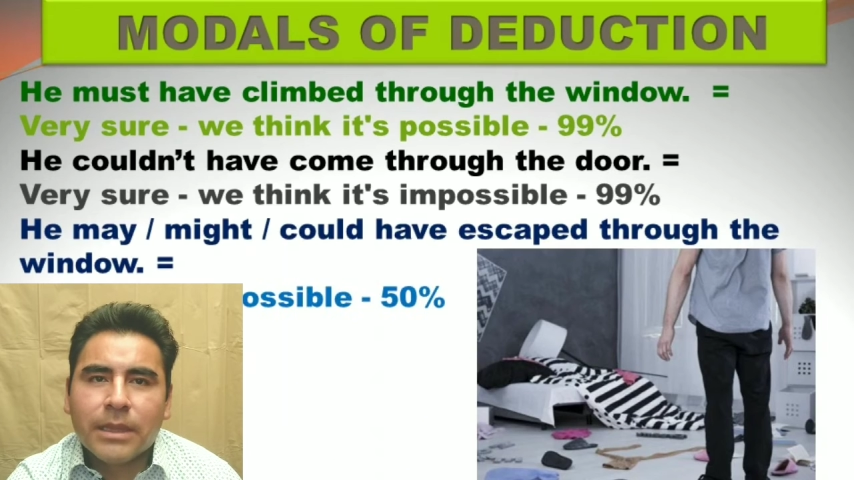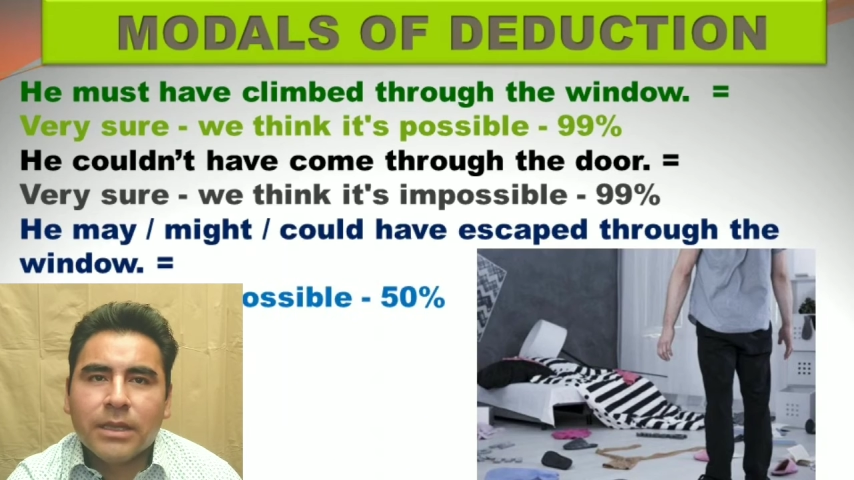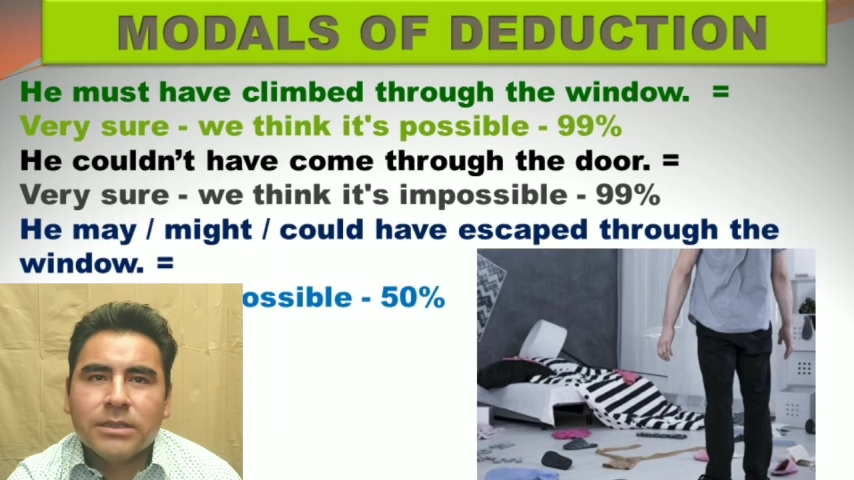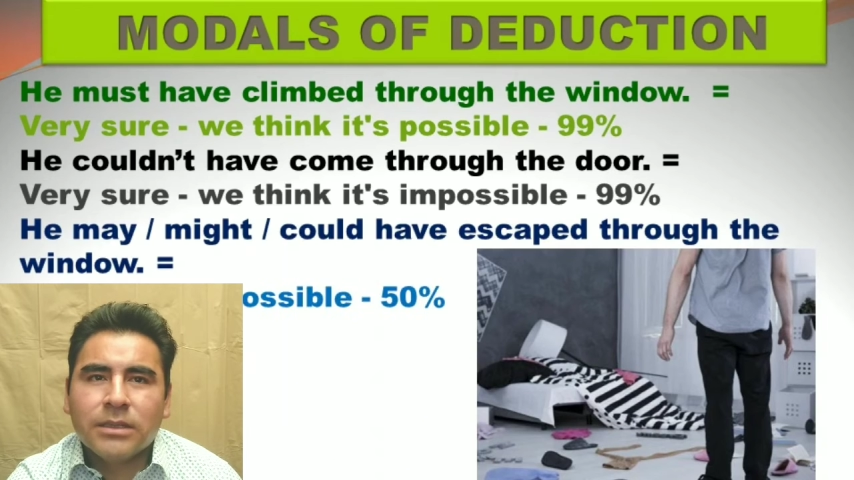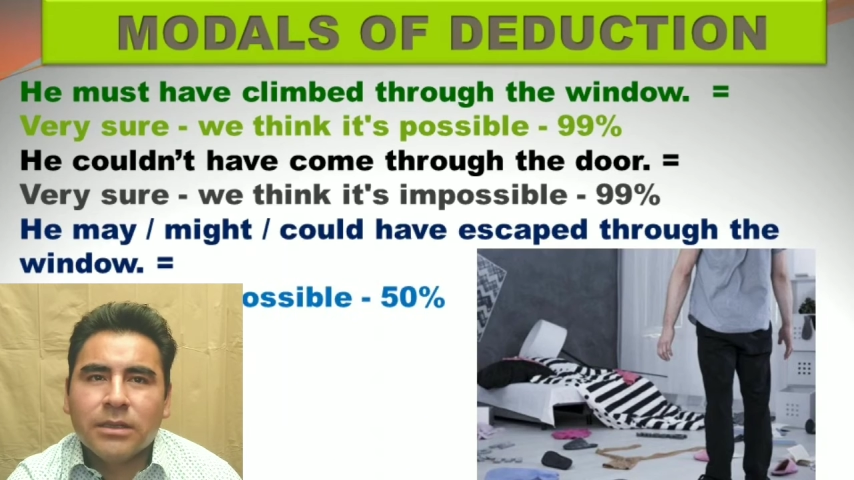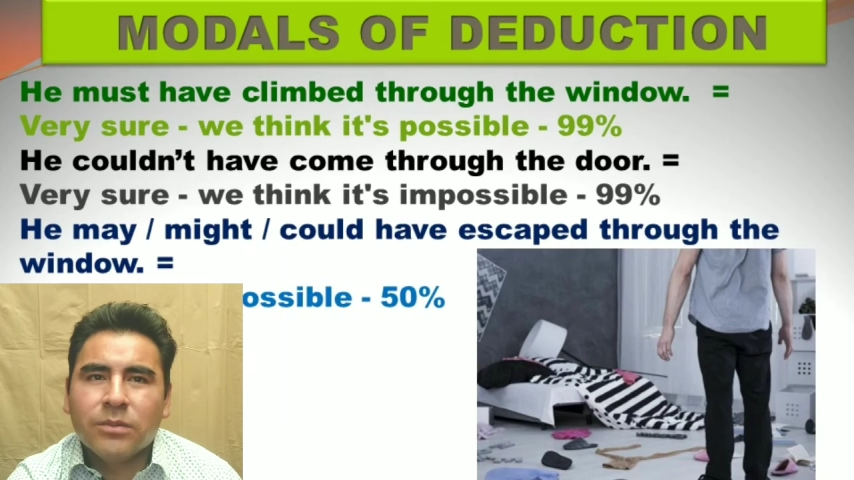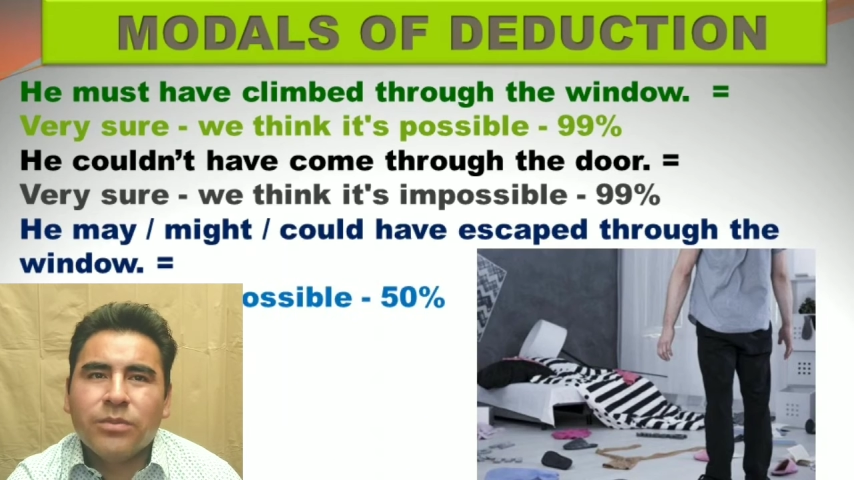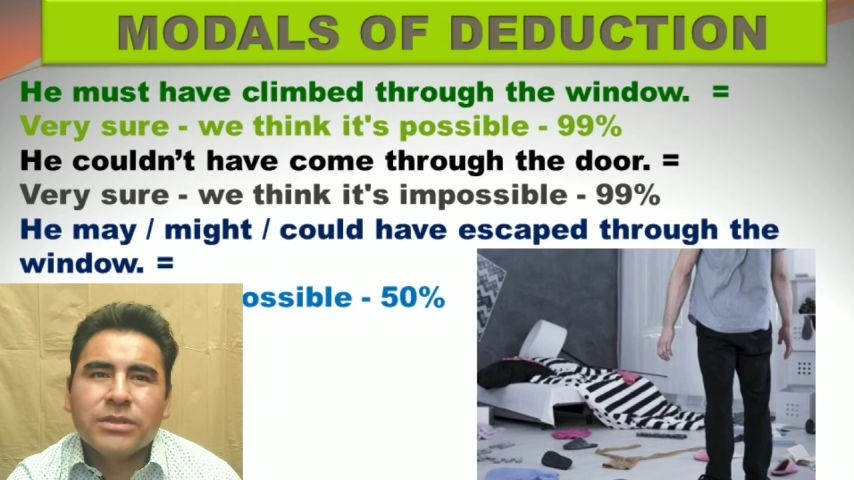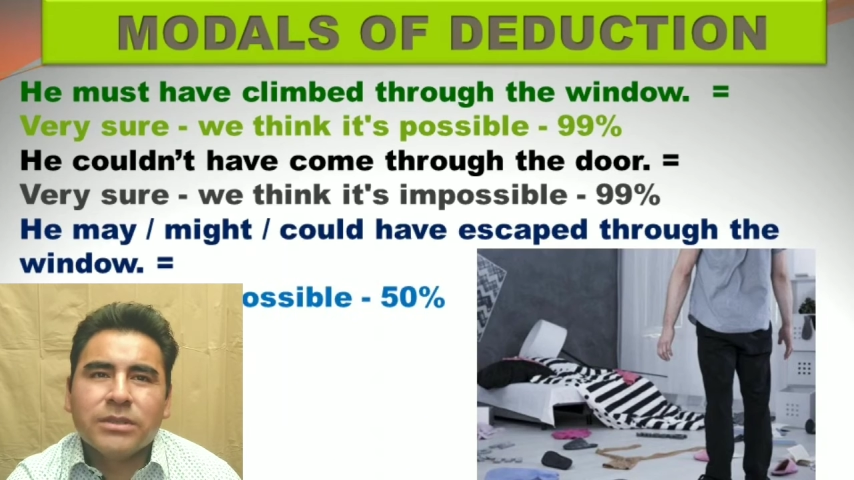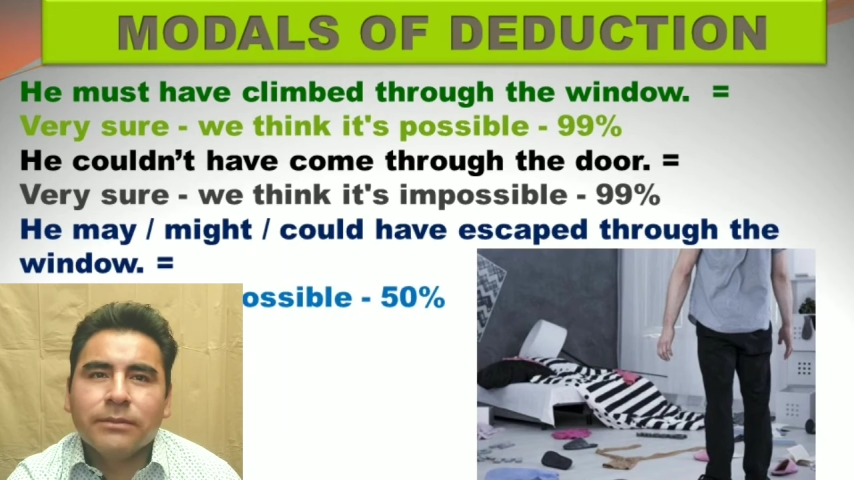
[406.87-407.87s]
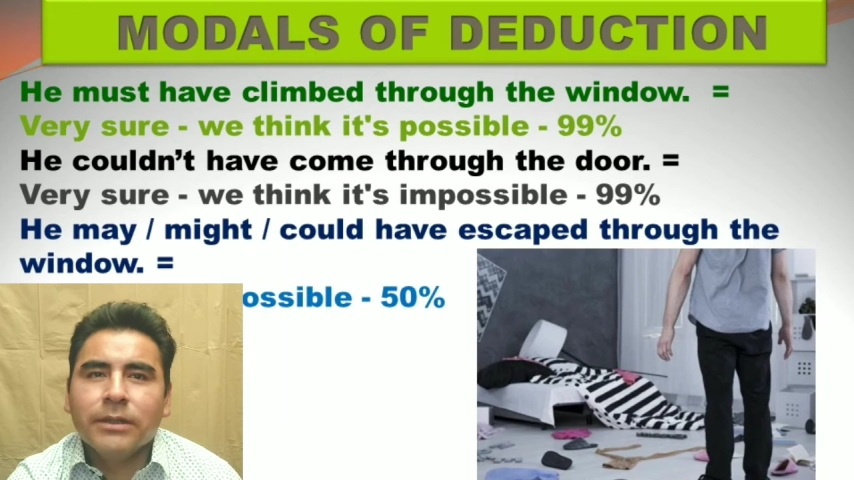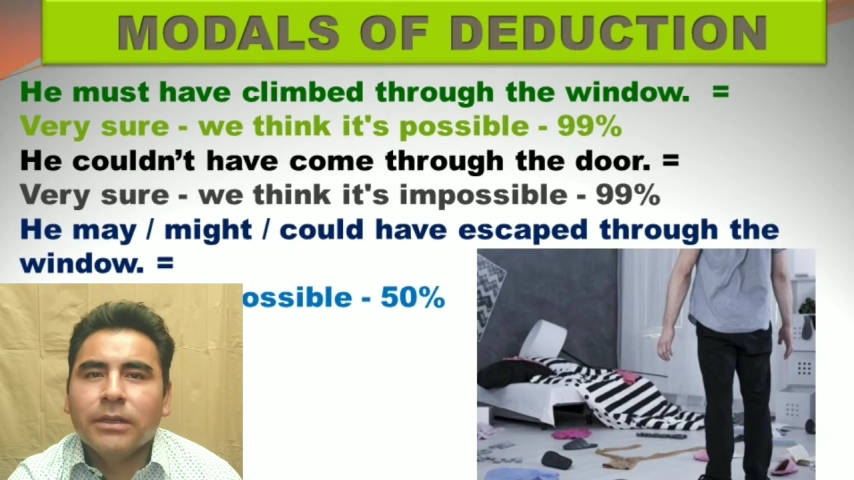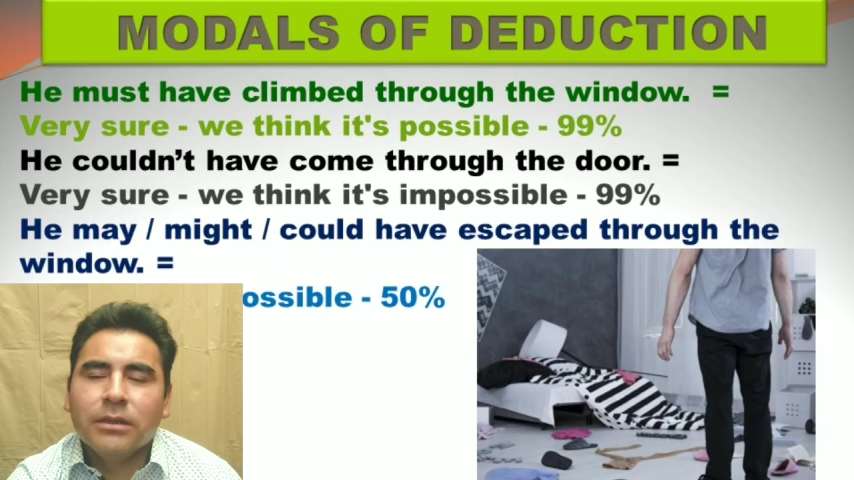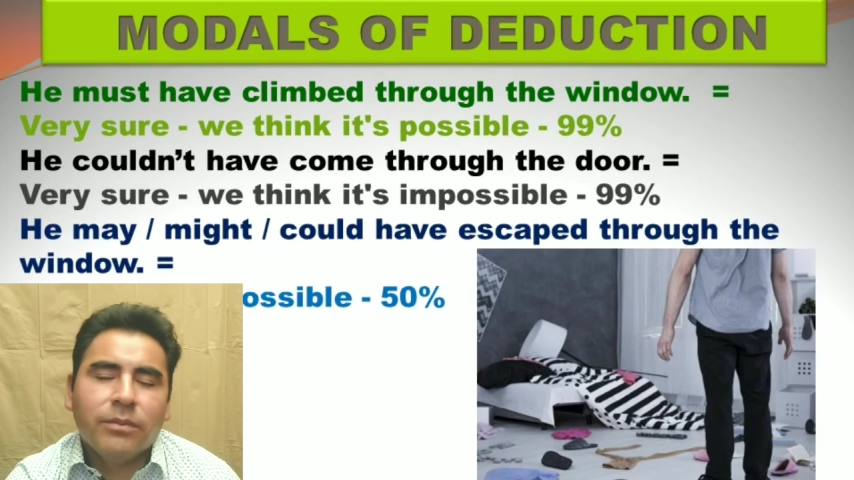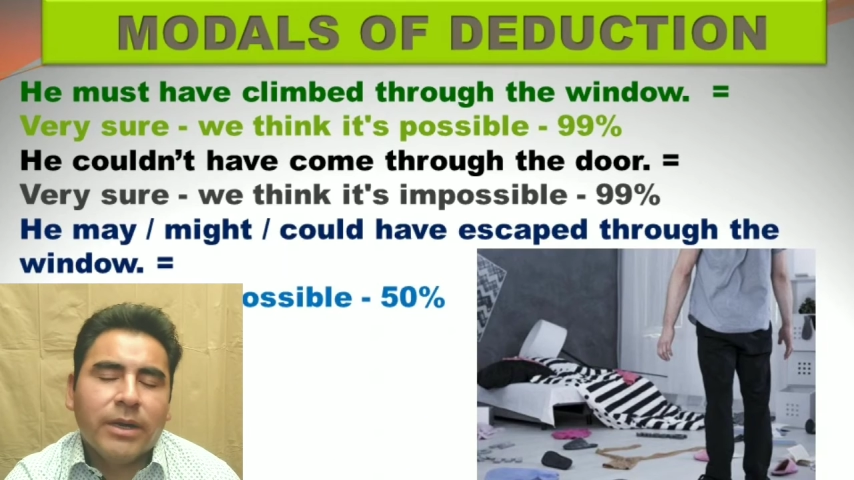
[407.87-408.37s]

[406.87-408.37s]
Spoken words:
That's another possibility.